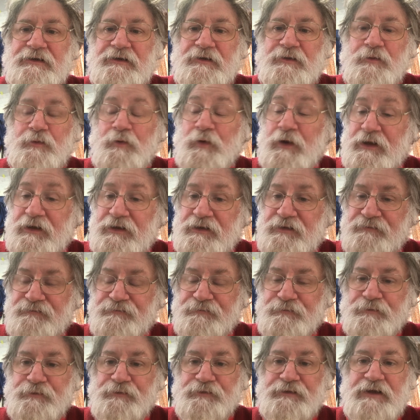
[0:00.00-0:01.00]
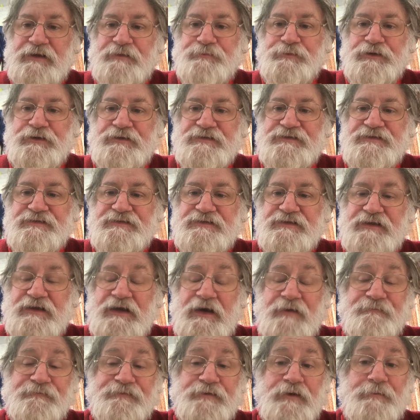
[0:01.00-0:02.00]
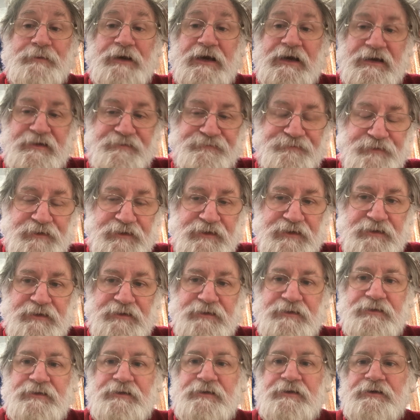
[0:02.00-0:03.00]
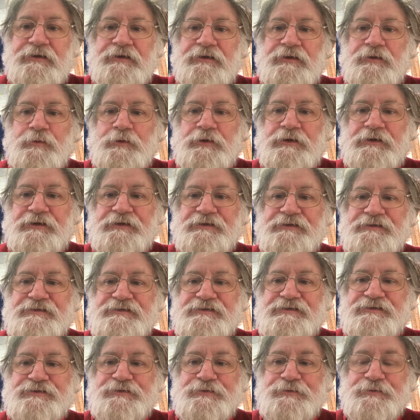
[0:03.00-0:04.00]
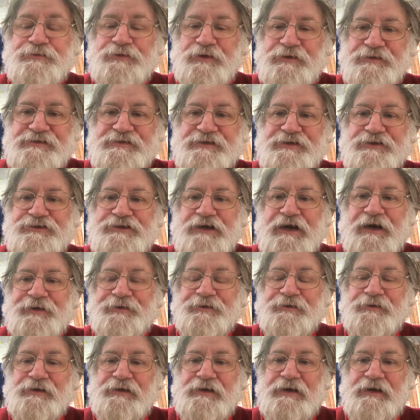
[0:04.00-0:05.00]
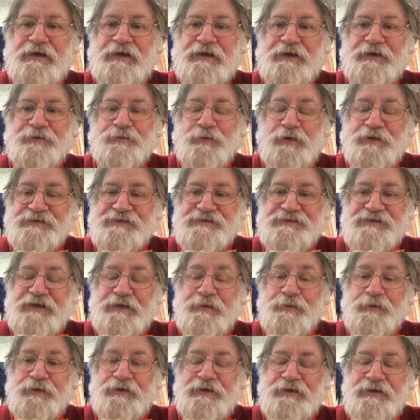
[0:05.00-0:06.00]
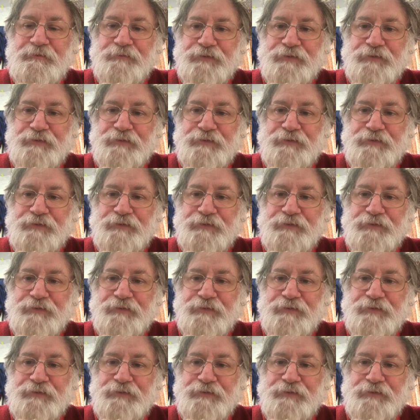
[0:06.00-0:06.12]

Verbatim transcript: way for that person to come from Africa was to cross the channel and, once they were in